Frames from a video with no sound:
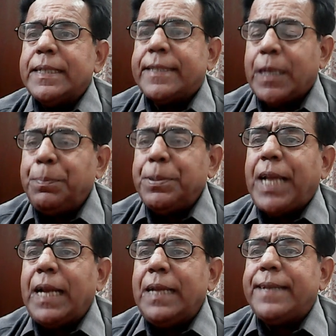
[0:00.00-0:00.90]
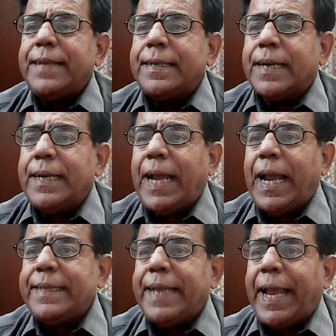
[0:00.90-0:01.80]
subshells are written
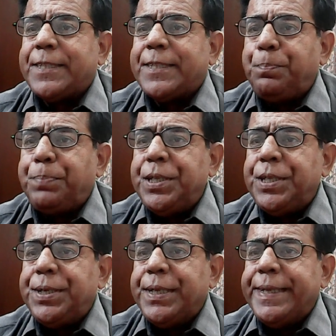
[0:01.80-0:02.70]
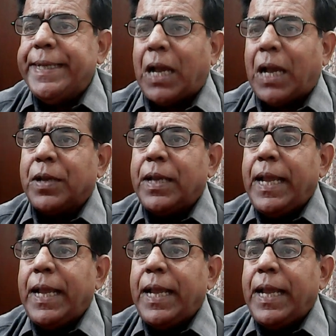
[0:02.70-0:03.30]
as S, P, D, F,